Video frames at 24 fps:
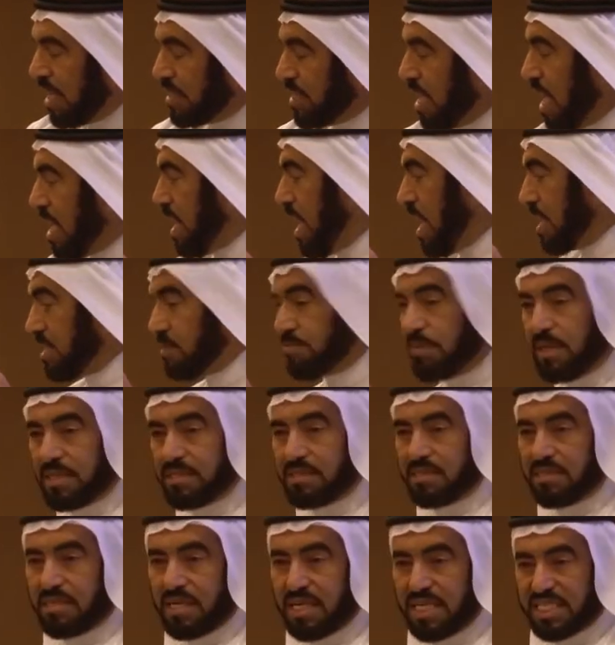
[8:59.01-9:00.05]
and her
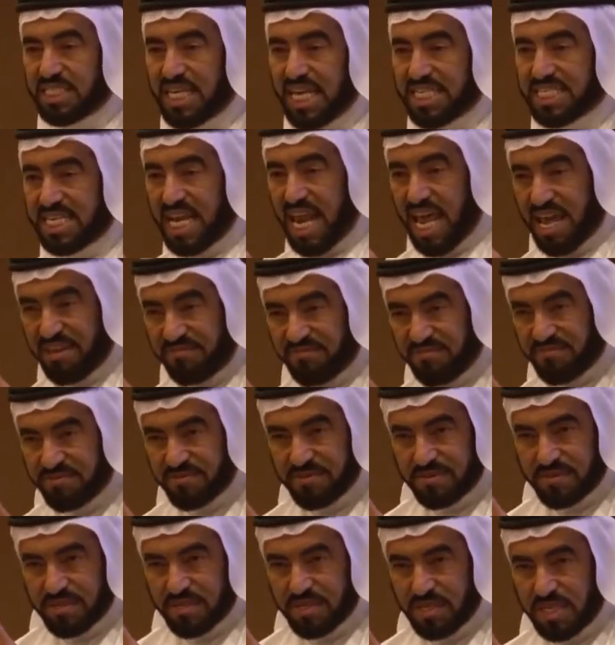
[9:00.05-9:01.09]
husband is a
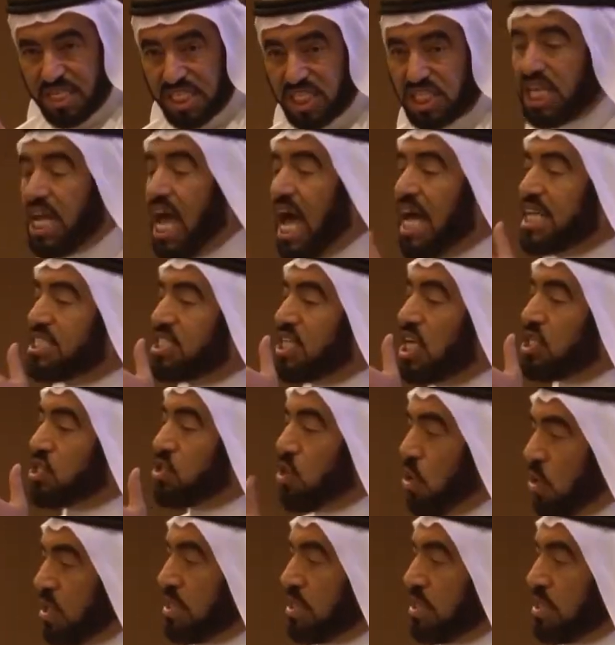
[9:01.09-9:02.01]
slave, she has the